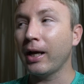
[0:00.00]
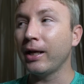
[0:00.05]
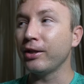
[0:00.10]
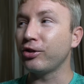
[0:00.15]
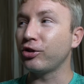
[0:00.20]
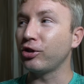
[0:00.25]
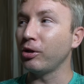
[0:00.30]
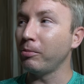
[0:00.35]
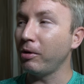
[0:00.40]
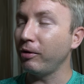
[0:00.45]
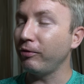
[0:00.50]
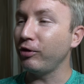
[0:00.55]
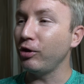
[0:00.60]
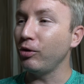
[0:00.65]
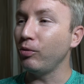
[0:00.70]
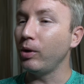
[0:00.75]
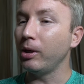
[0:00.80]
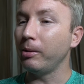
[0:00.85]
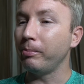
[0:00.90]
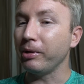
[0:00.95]
And some of
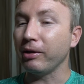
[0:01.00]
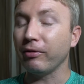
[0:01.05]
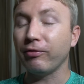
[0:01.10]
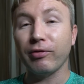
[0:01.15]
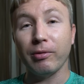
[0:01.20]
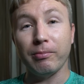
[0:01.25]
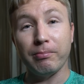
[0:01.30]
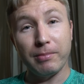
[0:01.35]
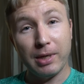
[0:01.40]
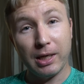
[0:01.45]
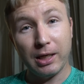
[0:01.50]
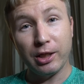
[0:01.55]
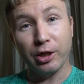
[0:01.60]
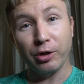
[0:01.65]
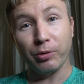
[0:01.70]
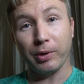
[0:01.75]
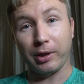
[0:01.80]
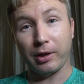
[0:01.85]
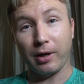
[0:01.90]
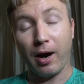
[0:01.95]
you will be
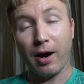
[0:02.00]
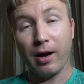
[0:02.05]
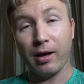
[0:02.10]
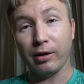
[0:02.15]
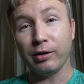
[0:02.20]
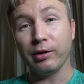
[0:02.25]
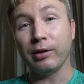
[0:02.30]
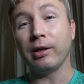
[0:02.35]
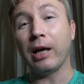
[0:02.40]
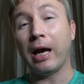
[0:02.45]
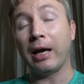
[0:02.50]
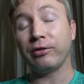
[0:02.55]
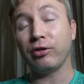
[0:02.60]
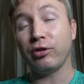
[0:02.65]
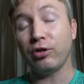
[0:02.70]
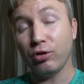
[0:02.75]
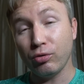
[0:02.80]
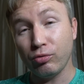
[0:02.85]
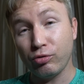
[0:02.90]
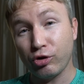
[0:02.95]
familiar with Karl. He
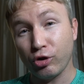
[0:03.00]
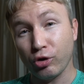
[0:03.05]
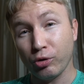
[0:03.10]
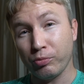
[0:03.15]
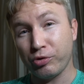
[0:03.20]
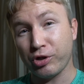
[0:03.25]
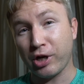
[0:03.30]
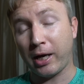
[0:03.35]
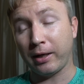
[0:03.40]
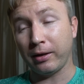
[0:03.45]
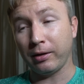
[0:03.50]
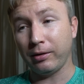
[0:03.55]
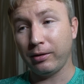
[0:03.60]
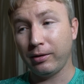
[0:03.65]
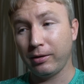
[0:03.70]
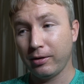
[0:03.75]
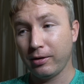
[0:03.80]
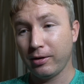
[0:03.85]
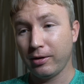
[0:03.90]
has a YouTube channel